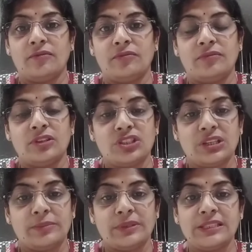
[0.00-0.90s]

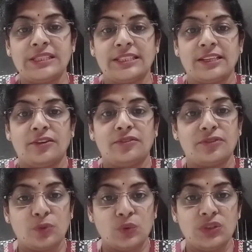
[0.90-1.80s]
vegetables,
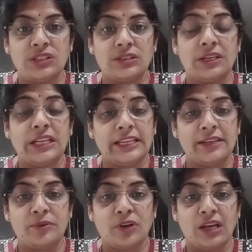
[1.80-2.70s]
fruits, dairy
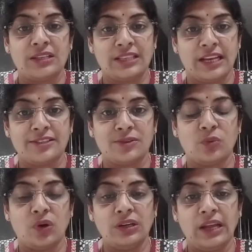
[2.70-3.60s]
products, and so
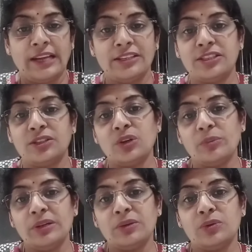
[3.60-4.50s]
on. And
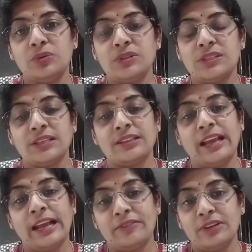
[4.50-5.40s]
durable goods, they
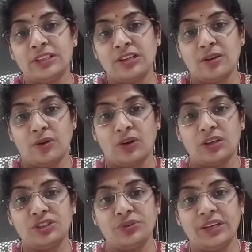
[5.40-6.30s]
have a little longer
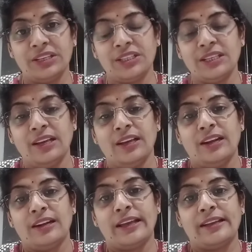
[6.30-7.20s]
duration,
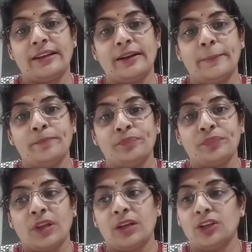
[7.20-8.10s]
like
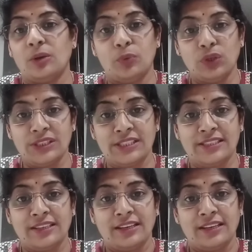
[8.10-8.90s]
your books,